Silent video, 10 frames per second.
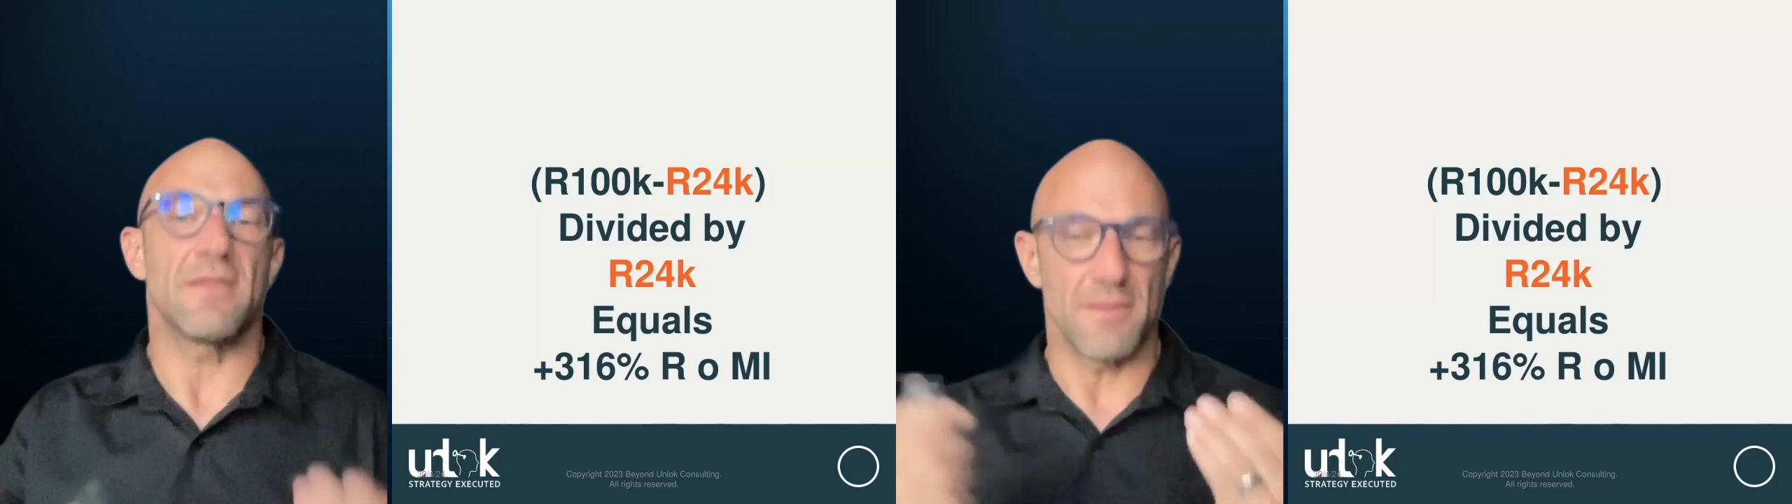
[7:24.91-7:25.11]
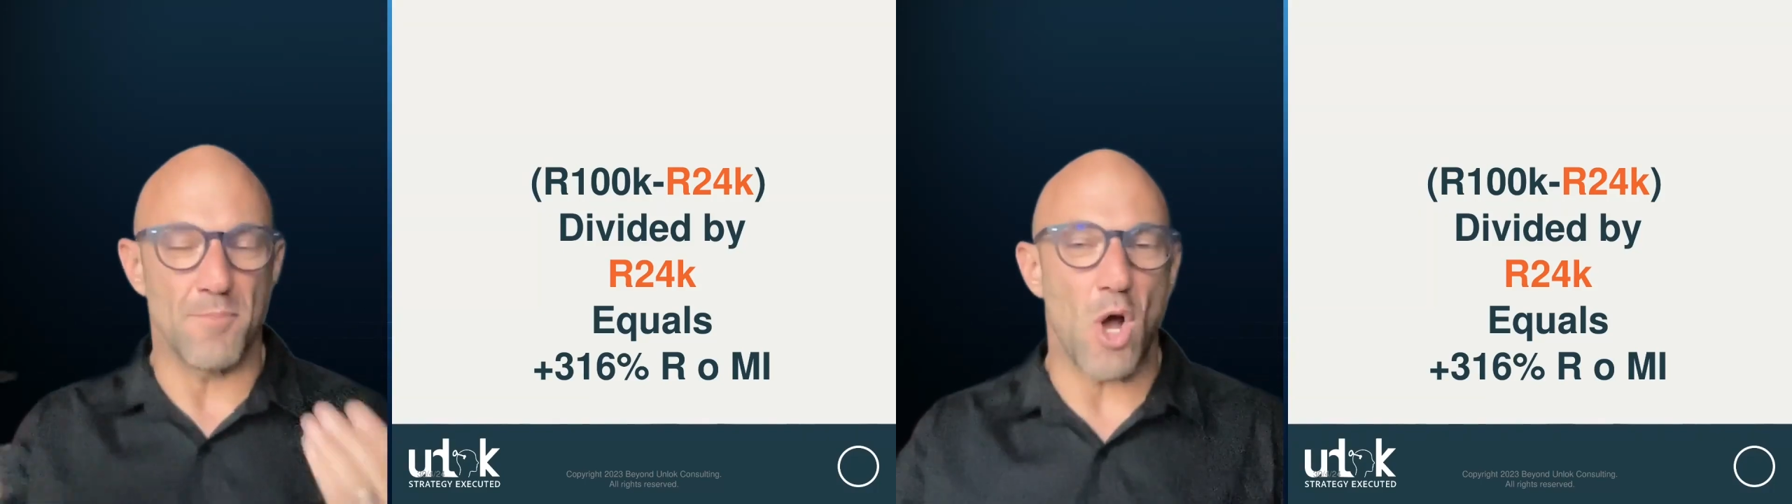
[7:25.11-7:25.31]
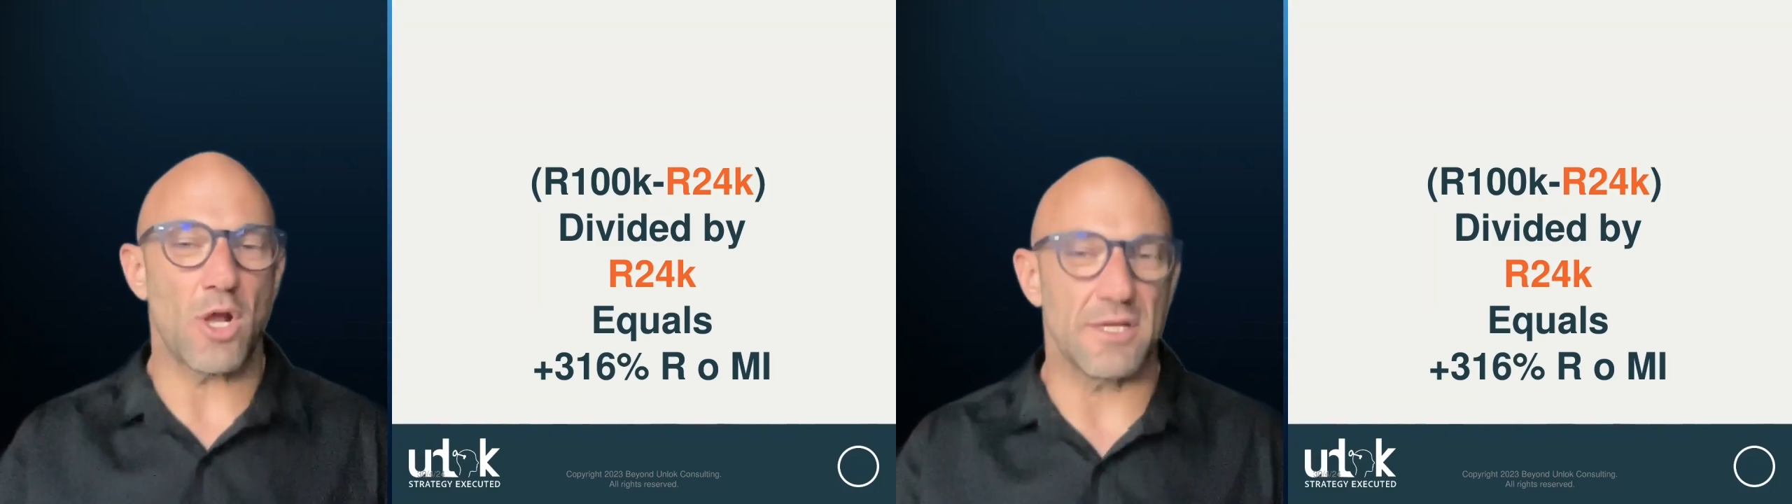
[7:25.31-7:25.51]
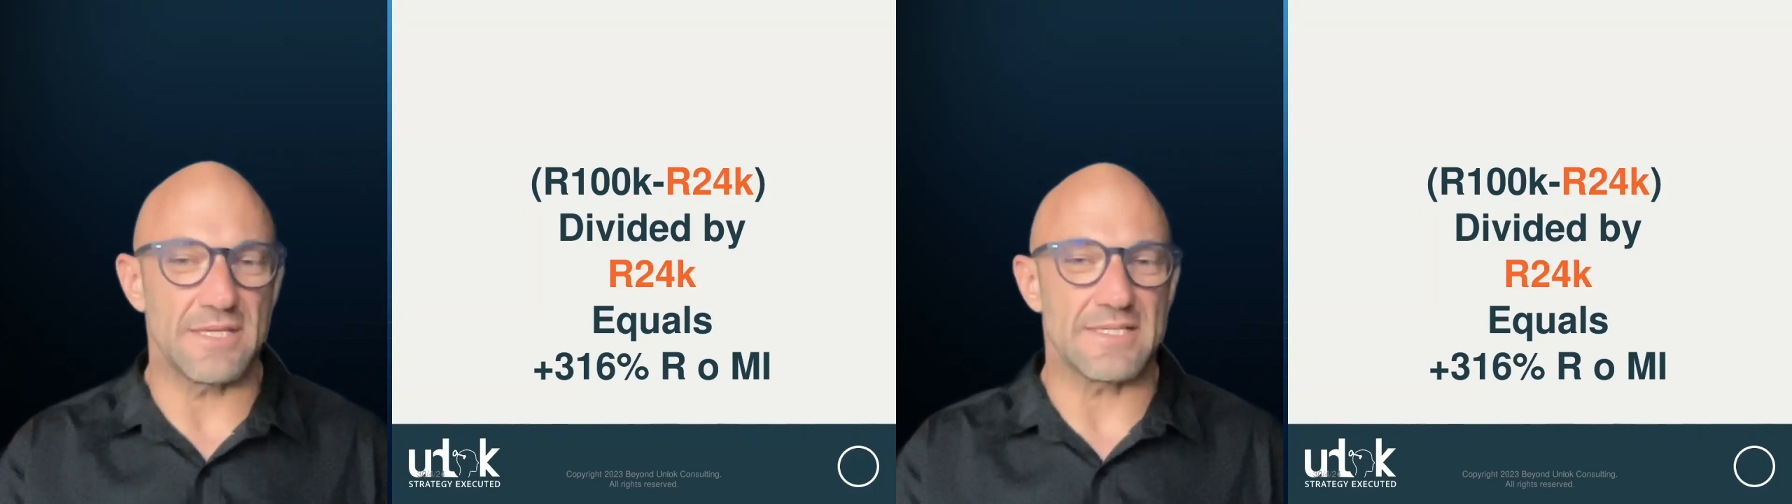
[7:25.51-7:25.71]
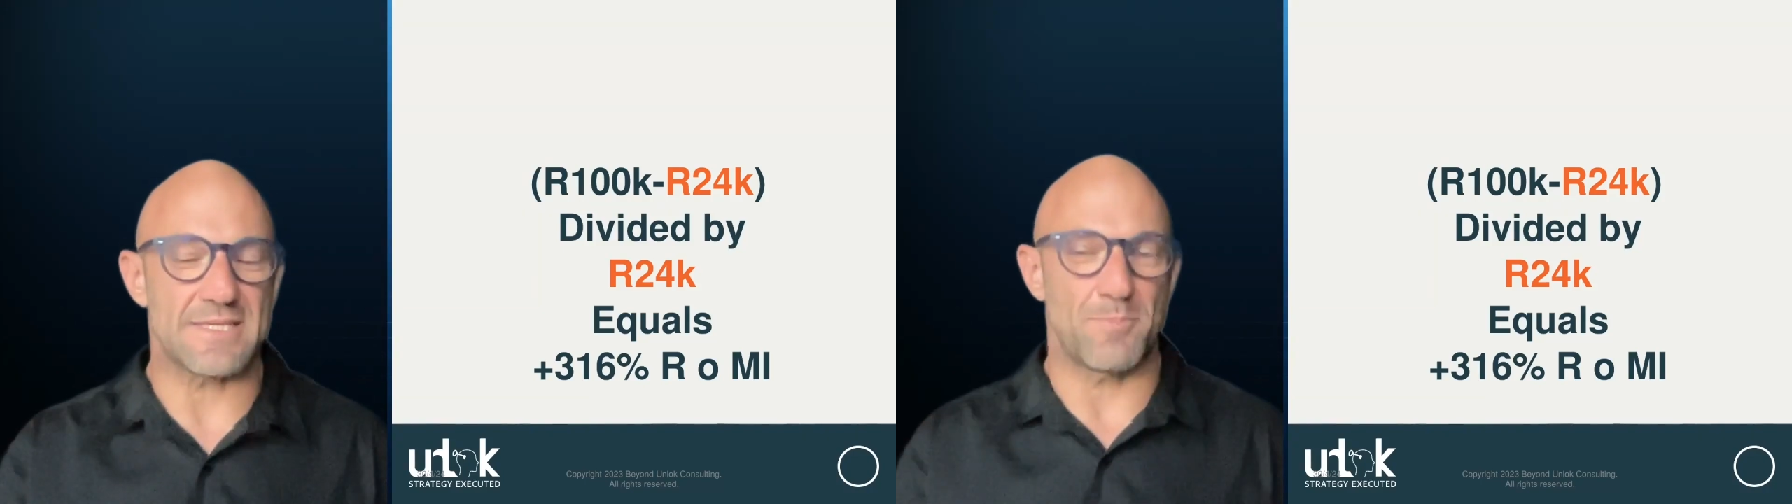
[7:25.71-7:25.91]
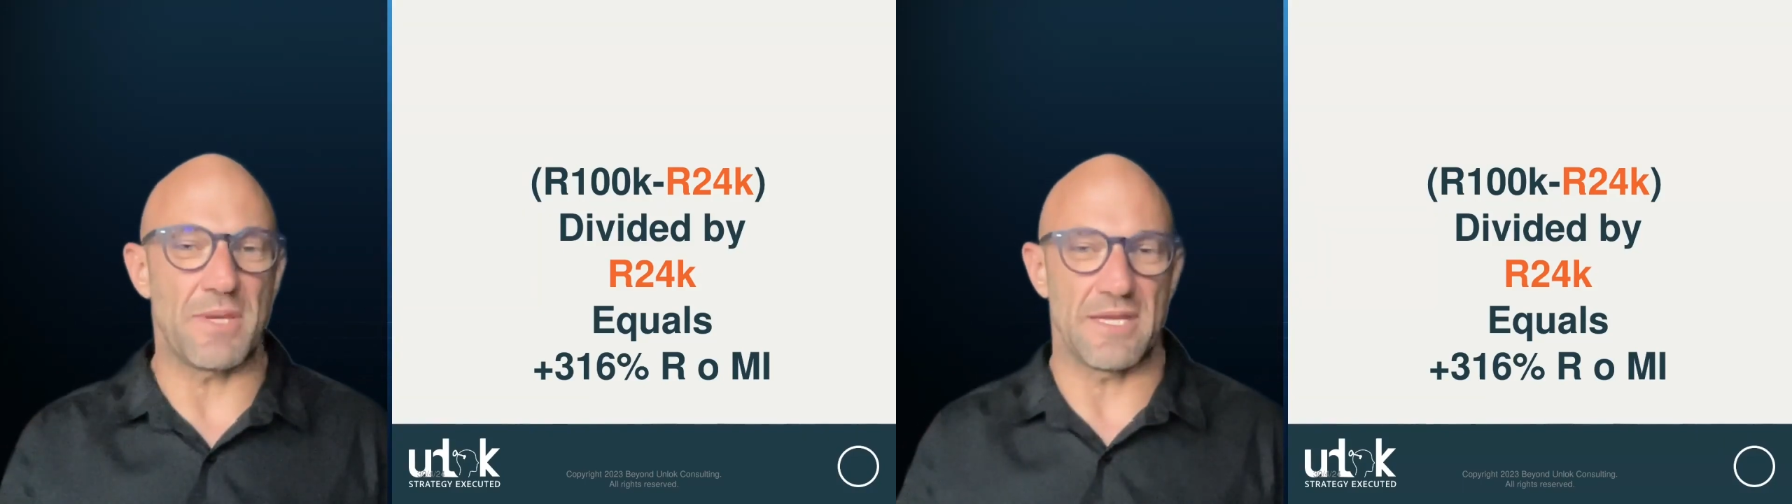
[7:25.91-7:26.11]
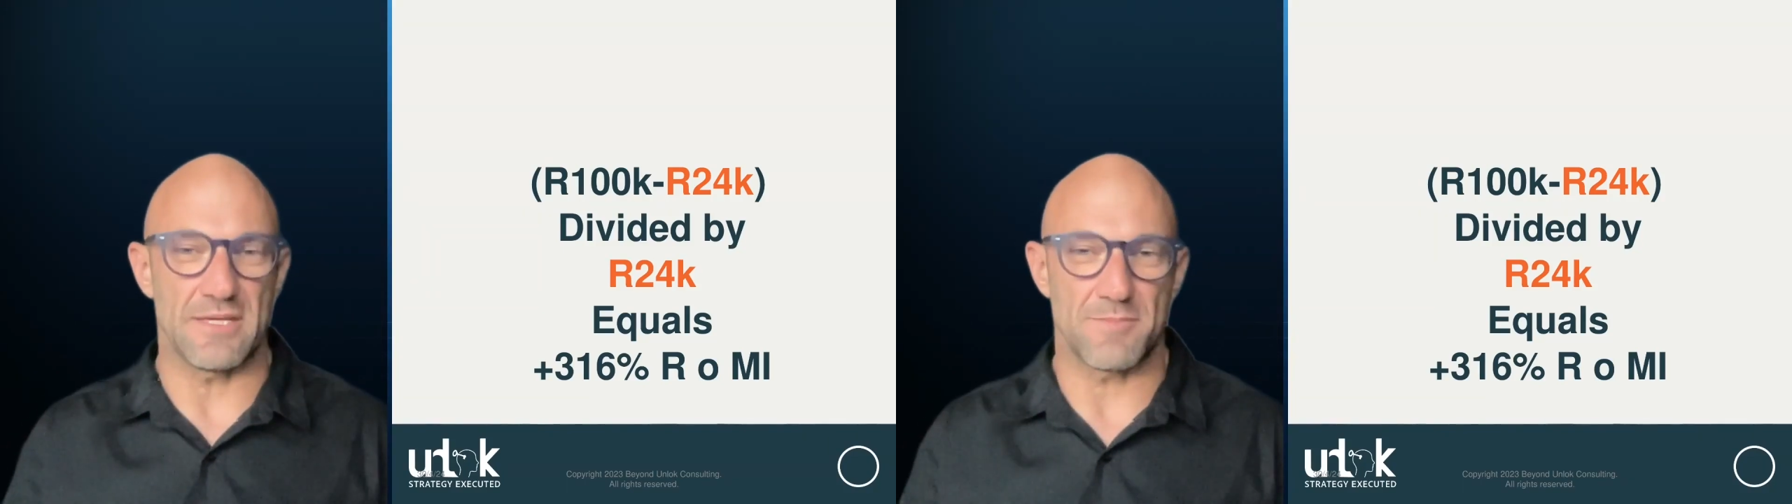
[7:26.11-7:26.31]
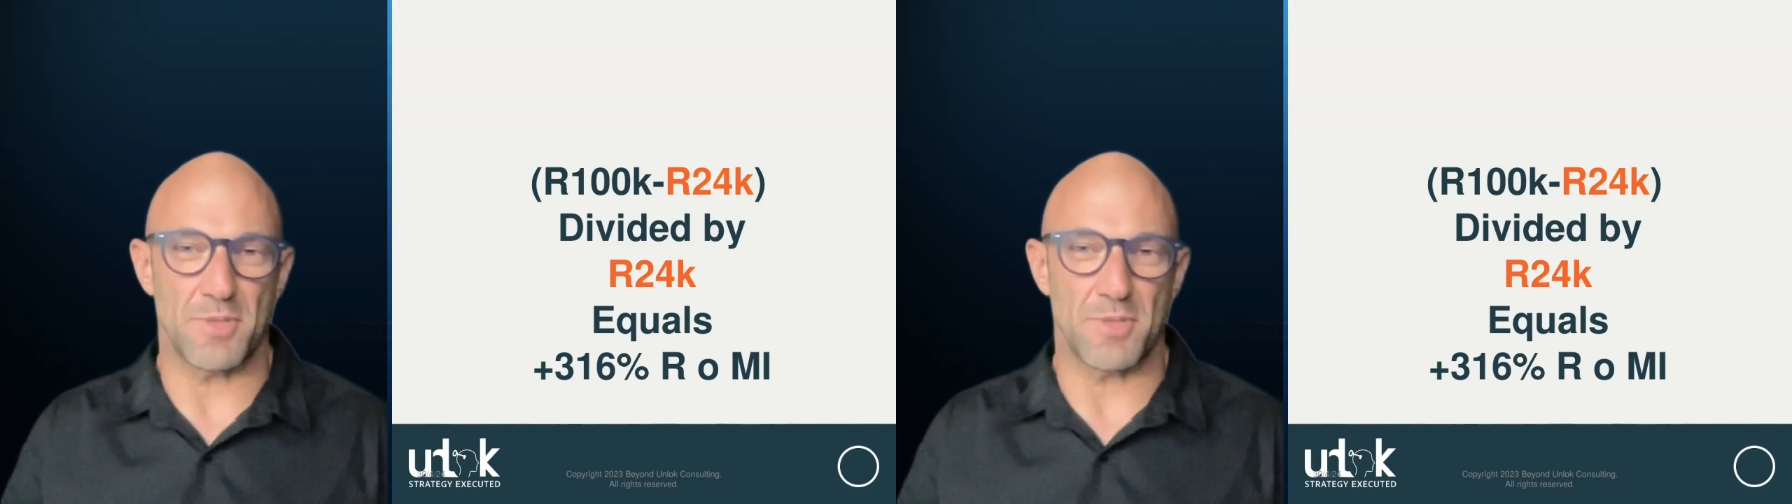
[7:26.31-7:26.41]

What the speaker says: the marketing spend,